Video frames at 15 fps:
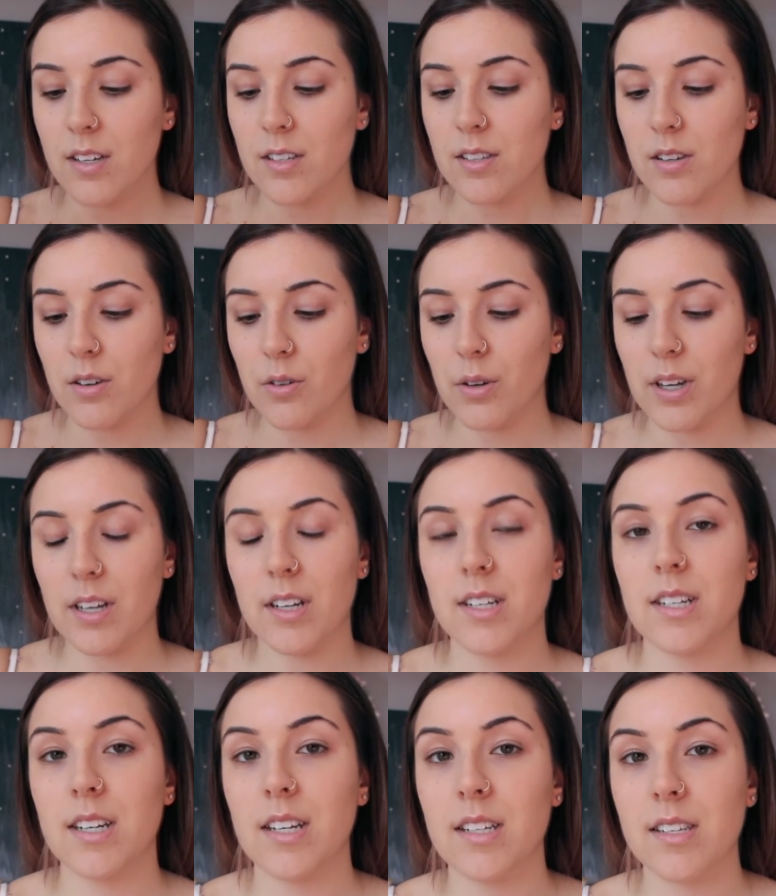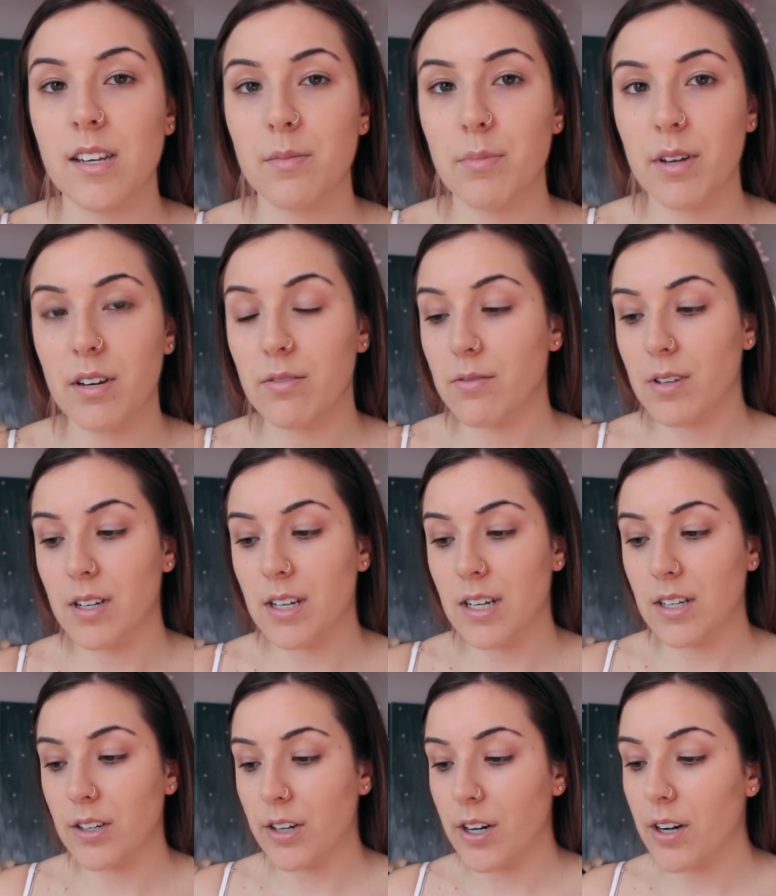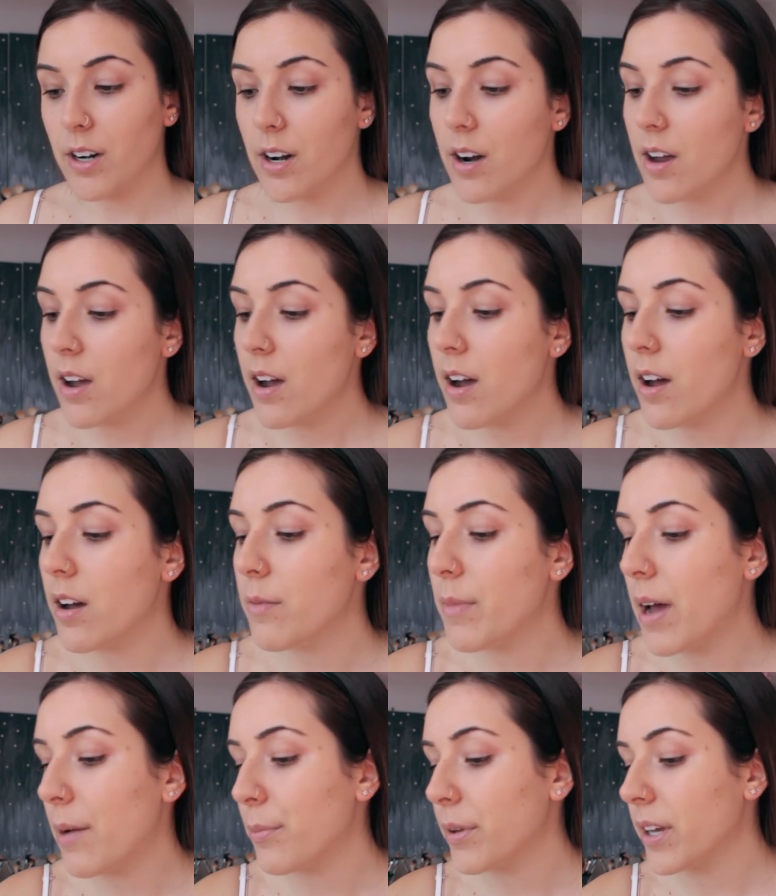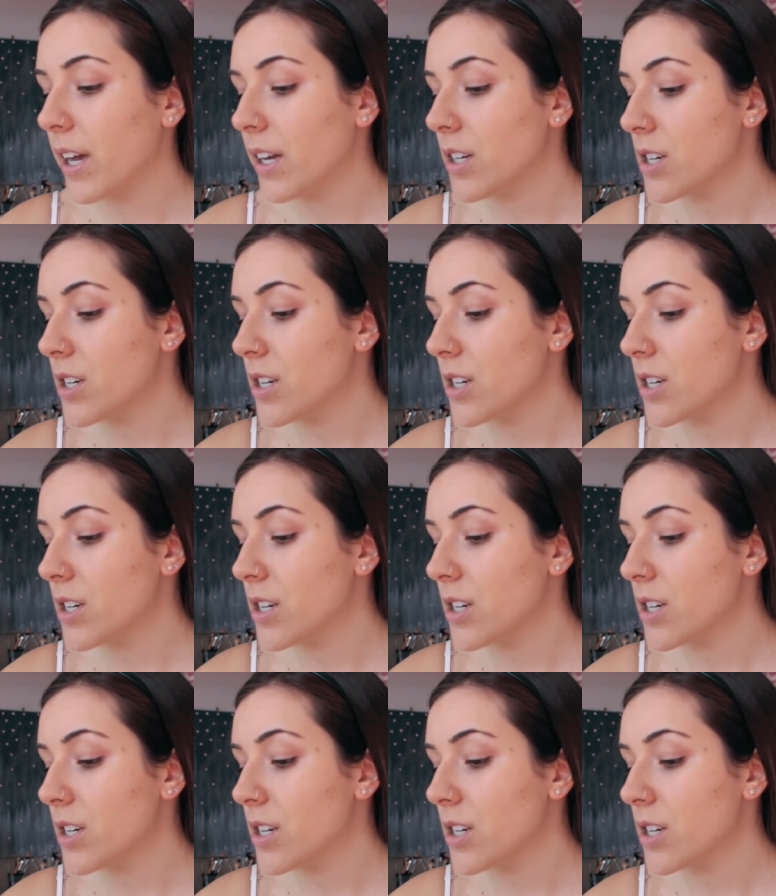So it is a bit of a neater application.